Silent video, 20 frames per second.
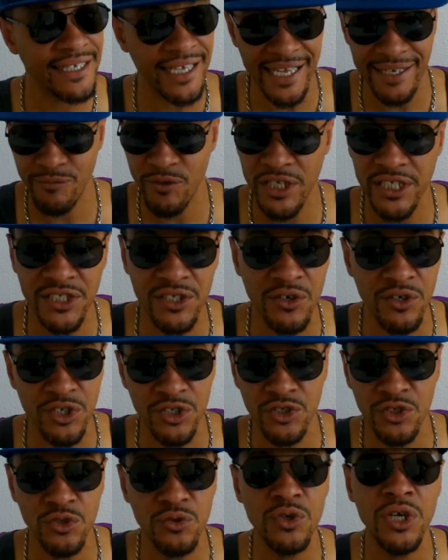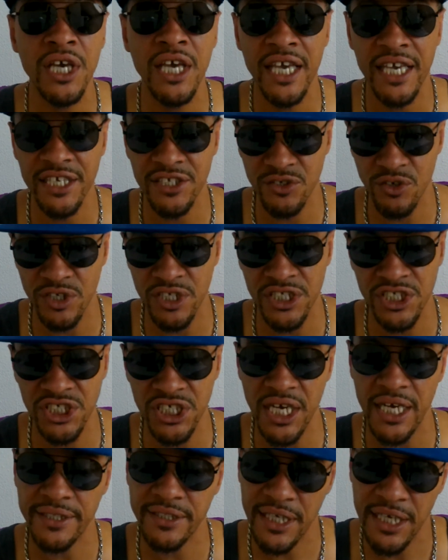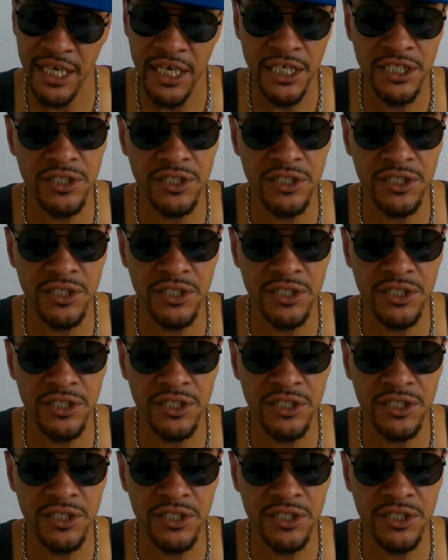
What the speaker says: And what he's going to do, he's going to adjust.